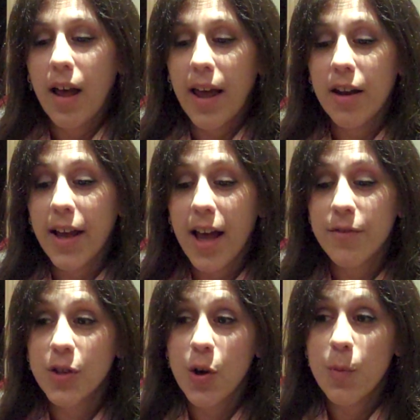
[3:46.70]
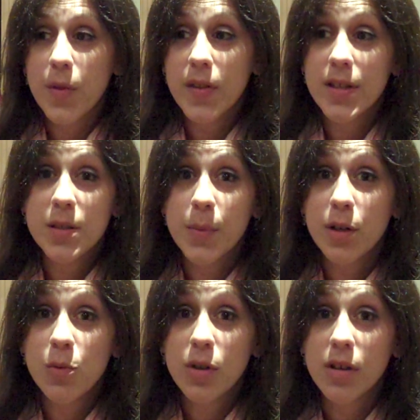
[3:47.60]
And I have to hope that this
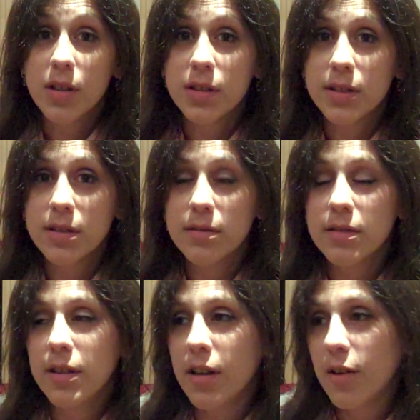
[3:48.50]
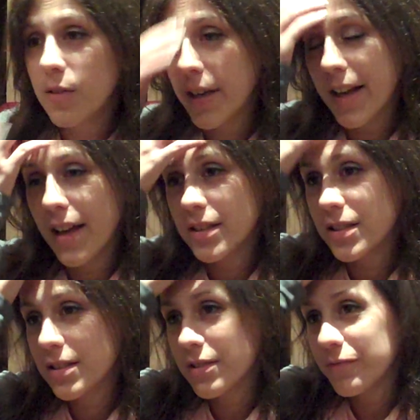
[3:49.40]
pill works. You know, I
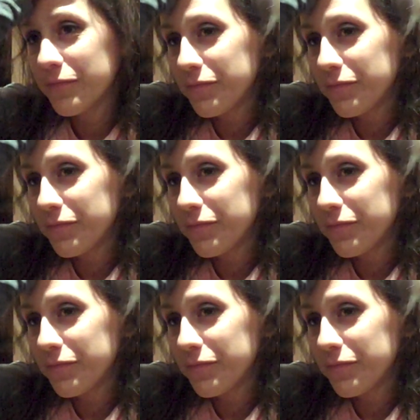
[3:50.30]
guess,